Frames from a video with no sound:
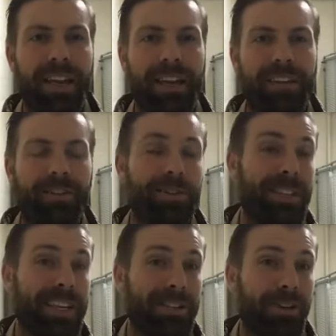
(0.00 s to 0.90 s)
and those
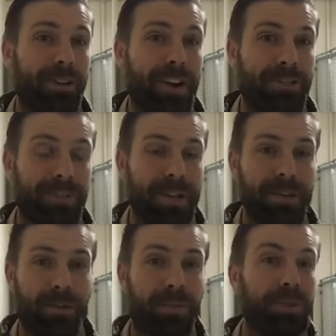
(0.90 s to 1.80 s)
days turn out to be
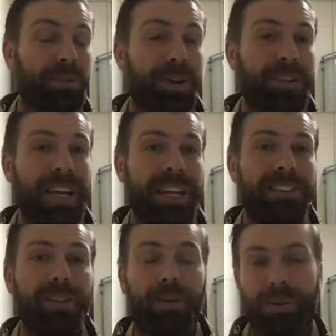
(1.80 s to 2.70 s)
either bluebird days
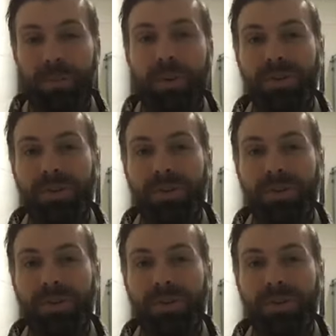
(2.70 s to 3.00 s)
or it pours